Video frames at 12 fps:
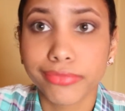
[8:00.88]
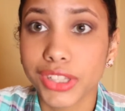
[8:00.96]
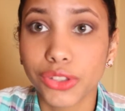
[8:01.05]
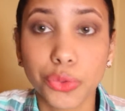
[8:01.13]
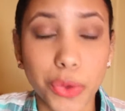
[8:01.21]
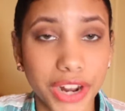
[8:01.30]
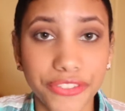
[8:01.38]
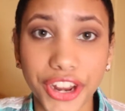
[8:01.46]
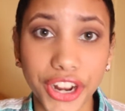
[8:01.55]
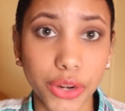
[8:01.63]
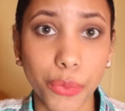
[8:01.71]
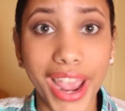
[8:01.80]
It's whatever you're
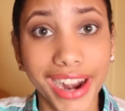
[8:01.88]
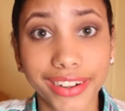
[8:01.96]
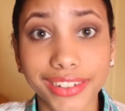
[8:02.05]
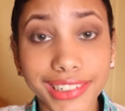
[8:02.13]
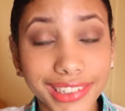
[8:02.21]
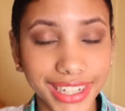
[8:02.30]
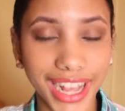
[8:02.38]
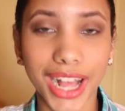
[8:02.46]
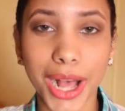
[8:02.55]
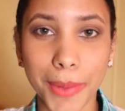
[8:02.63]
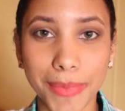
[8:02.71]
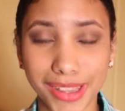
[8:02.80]
going to wear.
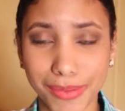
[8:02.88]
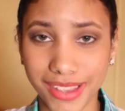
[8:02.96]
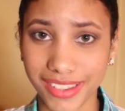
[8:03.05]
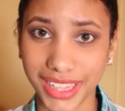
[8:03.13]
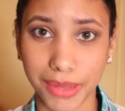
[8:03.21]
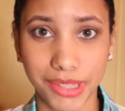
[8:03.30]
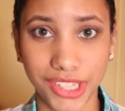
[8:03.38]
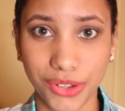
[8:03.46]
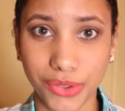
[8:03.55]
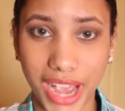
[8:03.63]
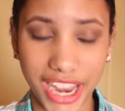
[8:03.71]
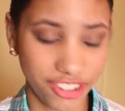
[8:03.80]
It's basically up to
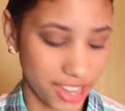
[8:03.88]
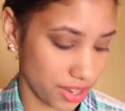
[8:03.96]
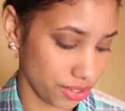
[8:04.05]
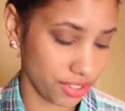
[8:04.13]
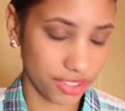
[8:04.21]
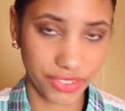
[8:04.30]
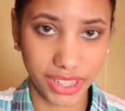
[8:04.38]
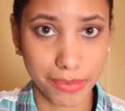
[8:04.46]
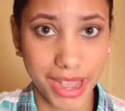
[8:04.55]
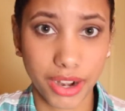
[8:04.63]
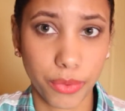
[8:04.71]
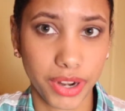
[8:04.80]
you. Eyeshadow doesn't really
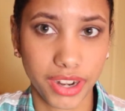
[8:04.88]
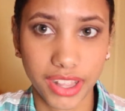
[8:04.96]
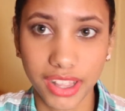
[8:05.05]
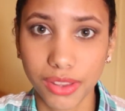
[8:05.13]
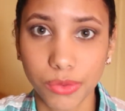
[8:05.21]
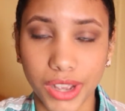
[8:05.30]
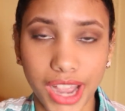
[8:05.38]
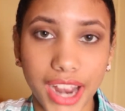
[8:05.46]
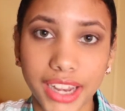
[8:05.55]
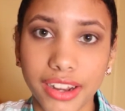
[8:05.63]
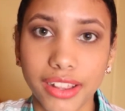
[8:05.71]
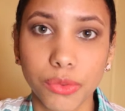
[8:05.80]
matter what it is, what
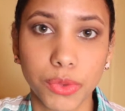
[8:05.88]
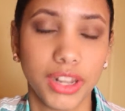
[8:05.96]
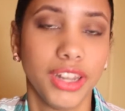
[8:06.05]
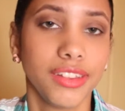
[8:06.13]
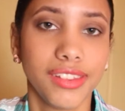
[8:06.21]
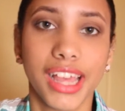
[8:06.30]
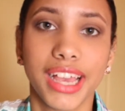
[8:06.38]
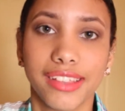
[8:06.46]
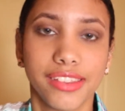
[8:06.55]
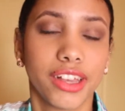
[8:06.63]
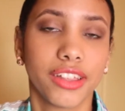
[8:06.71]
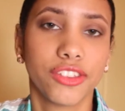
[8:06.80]
kind it is, what it looks like,
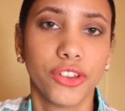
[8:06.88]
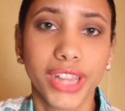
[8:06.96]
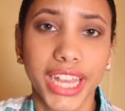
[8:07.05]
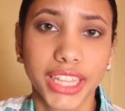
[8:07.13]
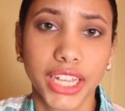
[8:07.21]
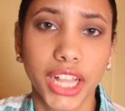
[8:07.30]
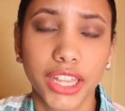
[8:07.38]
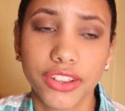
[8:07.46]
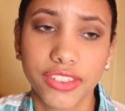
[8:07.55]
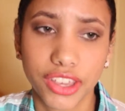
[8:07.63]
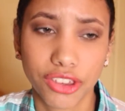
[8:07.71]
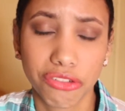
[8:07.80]
as long as you like the
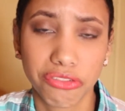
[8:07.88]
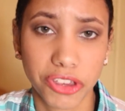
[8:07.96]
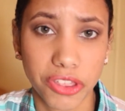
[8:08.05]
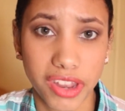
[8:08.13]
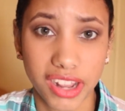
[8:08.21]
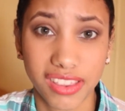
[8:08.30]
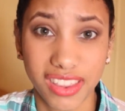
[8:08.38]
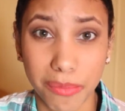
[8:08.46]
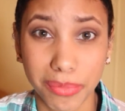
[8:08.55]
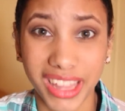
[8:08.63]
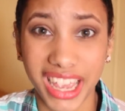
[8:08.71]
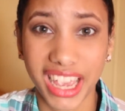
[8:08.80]
colors and you feel that it's
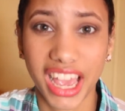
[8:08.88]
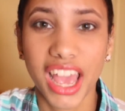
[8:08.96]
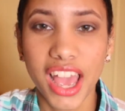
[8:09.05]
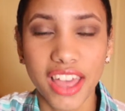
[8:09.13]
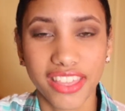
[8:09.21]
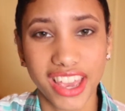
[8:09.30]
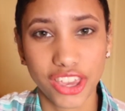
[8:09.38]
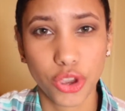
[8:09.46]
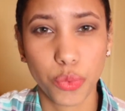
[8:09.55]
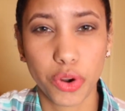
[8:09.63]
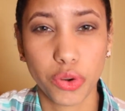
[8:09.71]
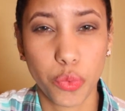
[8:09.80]
something that
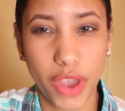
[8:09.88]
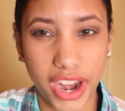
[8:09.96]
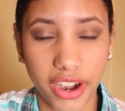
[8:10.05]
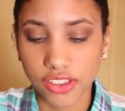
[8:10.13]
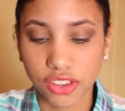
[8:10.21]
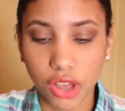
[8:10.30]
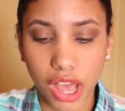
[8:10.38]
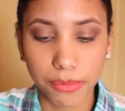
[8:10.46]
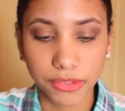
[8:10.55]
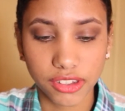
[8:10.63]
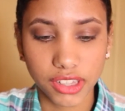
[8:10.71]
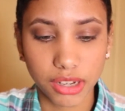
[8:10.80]
you would wear. So
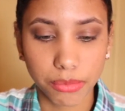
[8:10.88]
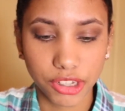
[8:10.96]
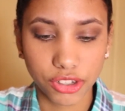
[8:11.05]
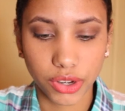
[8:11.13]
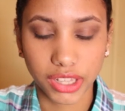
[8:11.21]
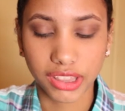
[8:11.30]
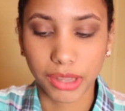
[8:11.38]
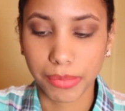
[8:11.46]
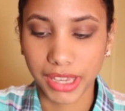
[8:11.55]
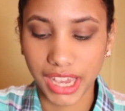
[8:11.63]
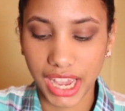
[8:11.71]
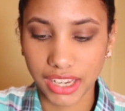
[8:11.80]
I'm just going to be showing the
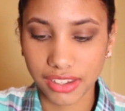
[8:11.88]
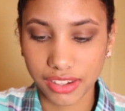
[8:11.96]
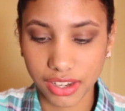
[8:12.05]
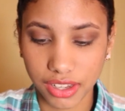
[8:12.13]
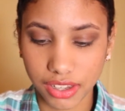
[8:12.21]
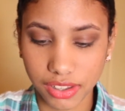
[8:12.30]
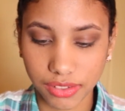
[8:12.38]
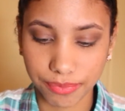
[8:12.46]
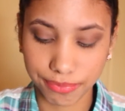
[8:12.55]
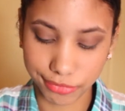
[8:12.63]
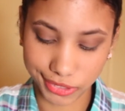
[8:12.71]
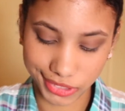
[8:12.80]
BH,
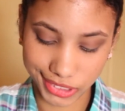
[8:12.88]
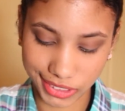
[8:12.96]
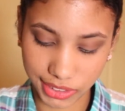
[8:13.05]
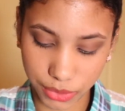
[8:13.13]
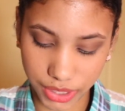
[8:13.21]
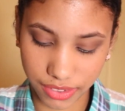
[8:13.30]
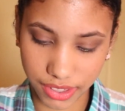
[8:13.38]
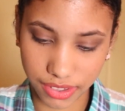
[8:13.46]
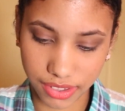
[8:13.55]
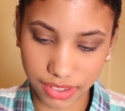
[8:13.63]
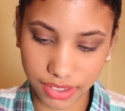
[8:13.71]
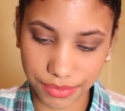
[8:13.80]
what is
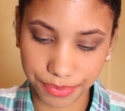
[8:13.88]
this?